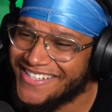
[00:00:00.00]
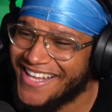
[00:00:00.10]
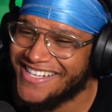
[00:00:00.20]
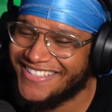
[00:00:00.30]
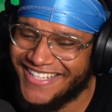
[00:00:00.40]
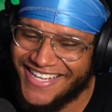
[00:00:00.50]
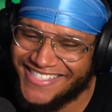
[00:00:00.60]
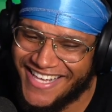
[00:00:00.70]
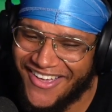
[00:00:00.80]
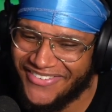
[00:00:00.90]
He said he's
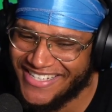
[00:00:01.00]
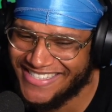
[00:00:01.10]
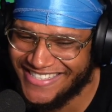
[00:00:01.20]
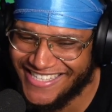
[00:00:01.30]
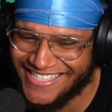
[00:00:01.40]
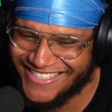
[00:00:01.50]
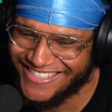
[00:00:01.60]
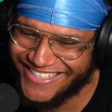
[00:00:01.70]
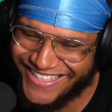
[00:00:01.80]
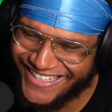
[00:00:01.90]
having a
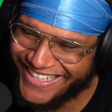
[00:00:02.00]
seizure.